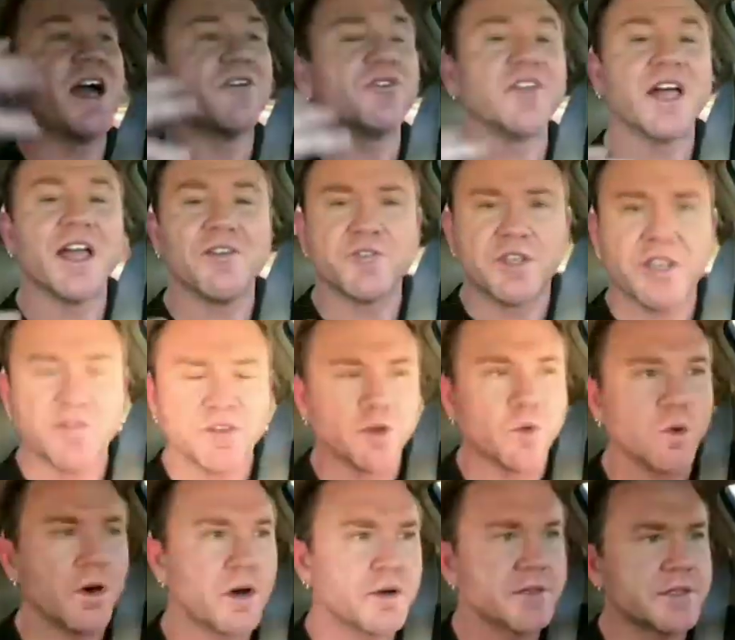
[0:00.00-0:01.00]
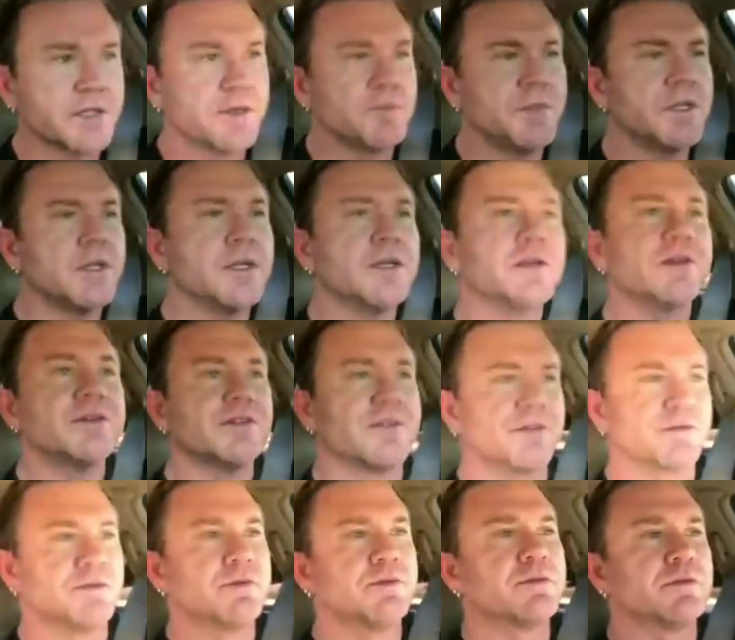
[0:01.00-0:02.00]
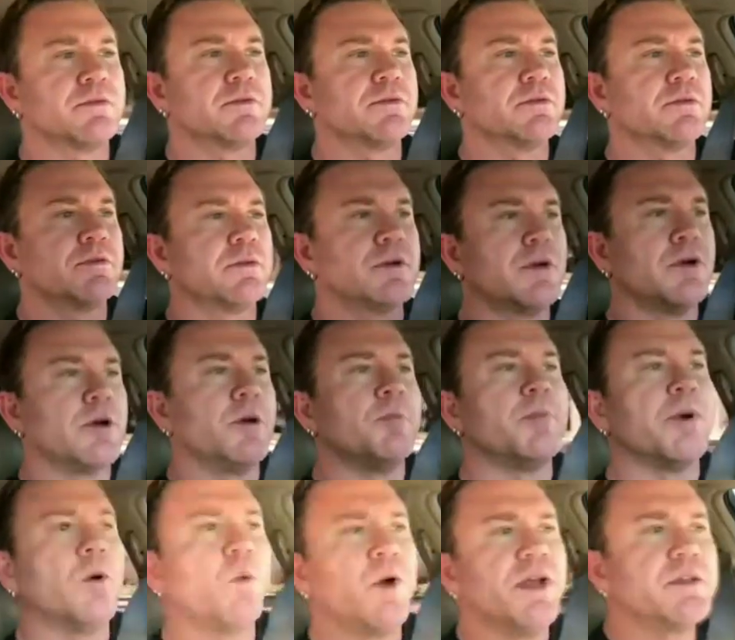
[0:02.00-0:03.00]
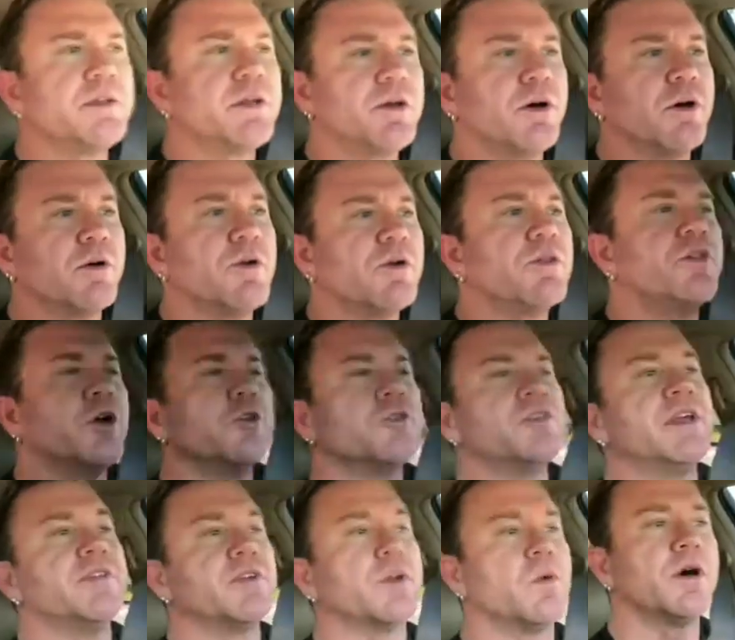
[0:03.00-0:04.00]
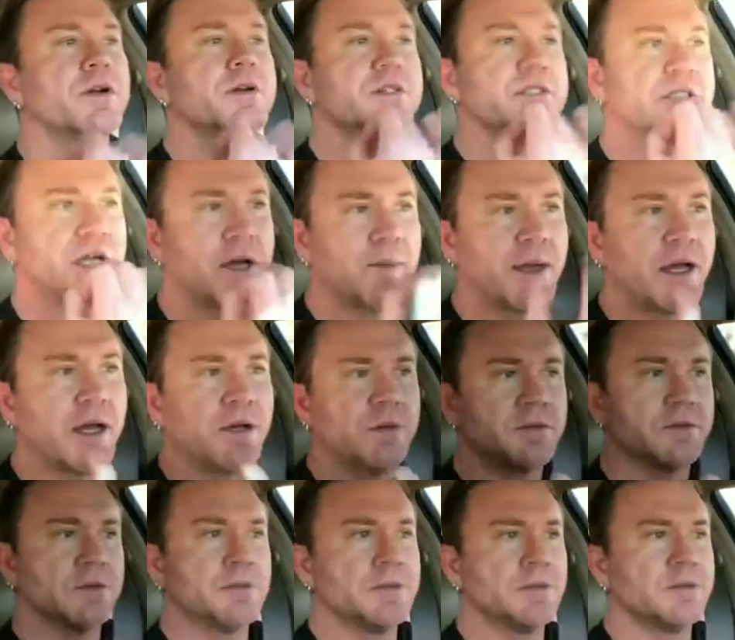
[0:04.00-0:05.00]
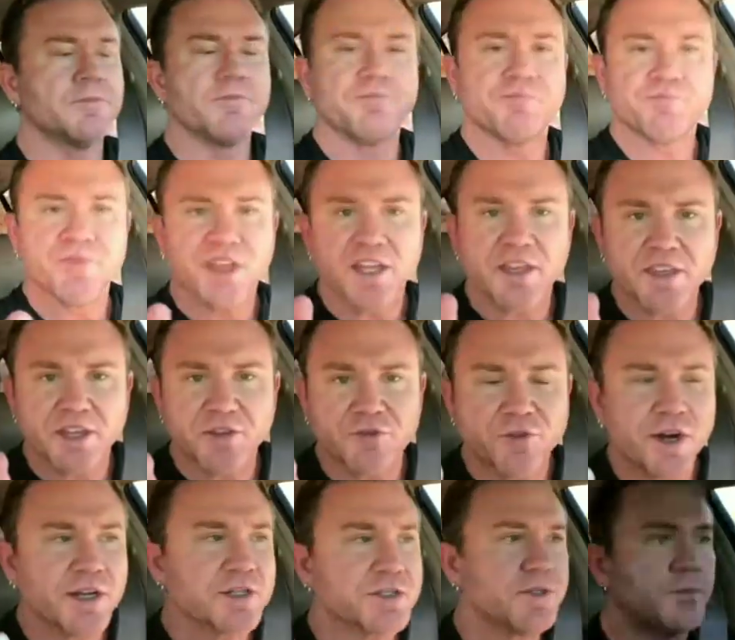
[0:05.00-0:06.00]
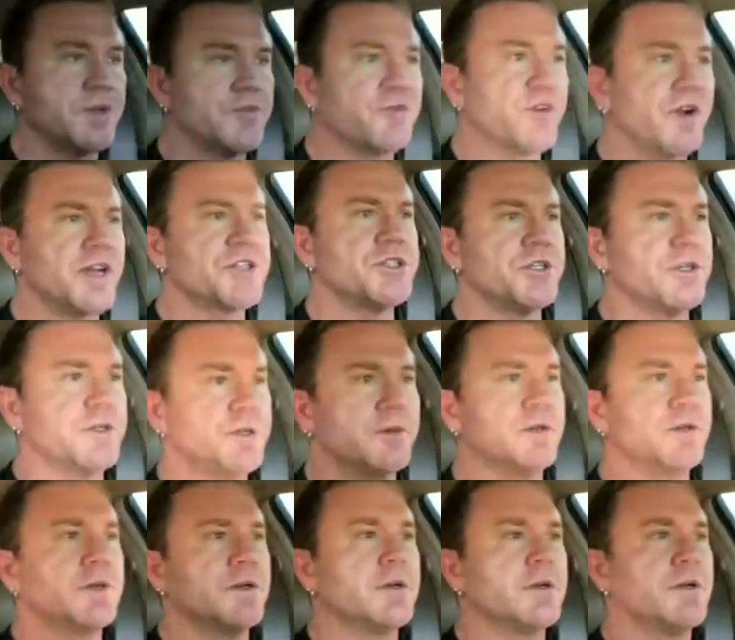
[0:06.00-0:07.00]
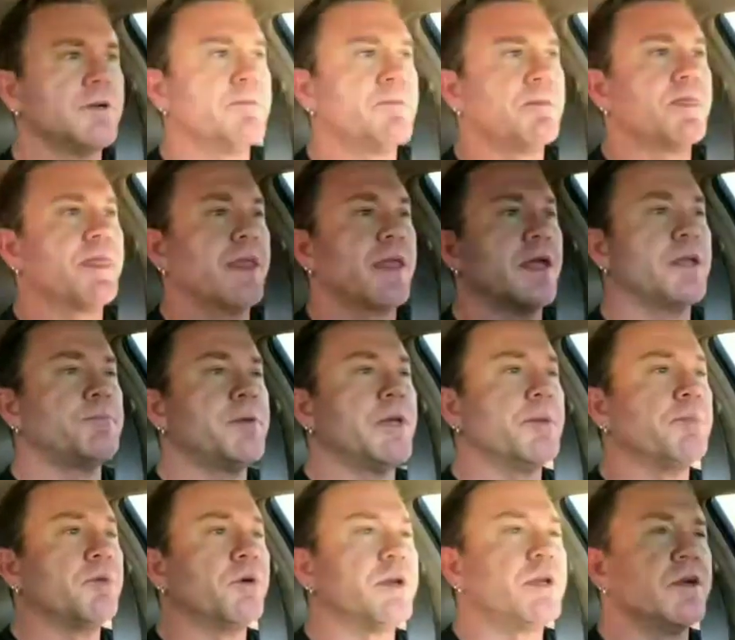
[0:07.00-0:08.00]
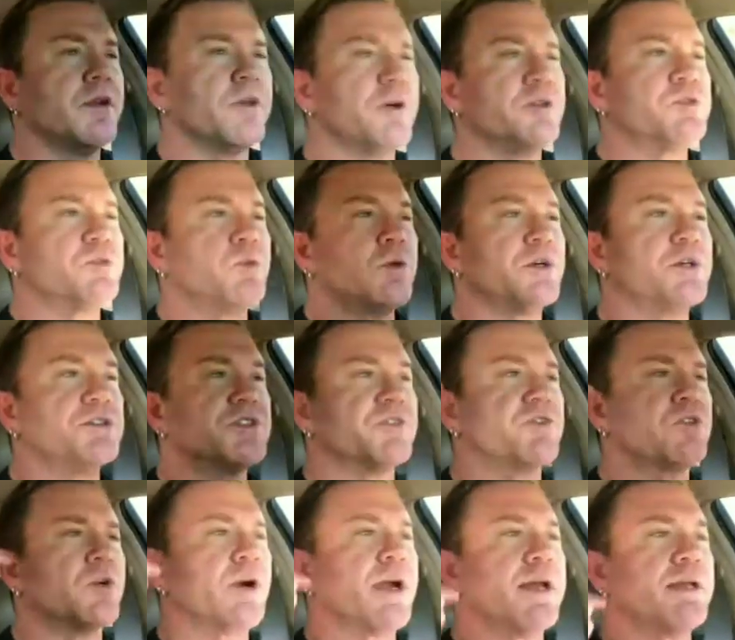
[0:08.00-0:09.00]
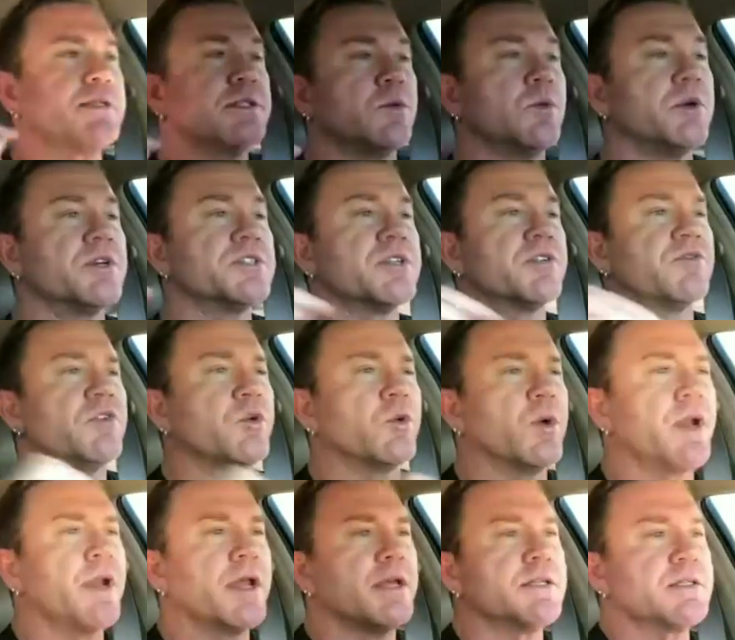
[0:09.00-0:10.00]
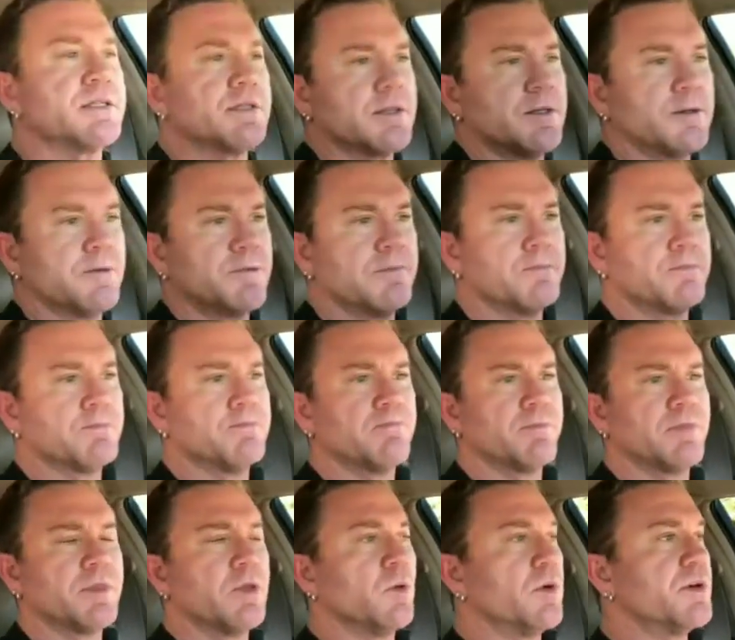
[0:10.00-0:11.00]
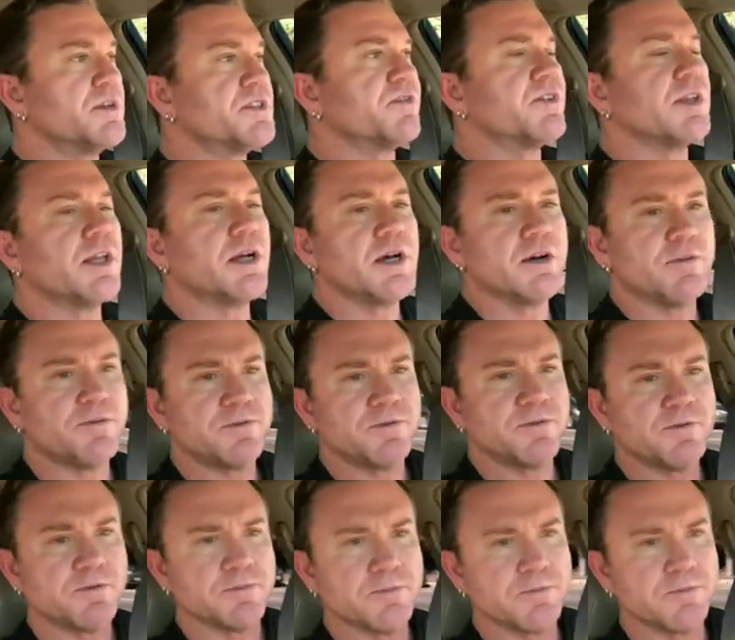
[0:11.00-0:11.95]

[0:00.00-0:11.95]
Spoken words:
I have life-giving waters in me. But wait till those living waters come out and they refresh you. And people hear those words of Christ, the words of grace, the words of love,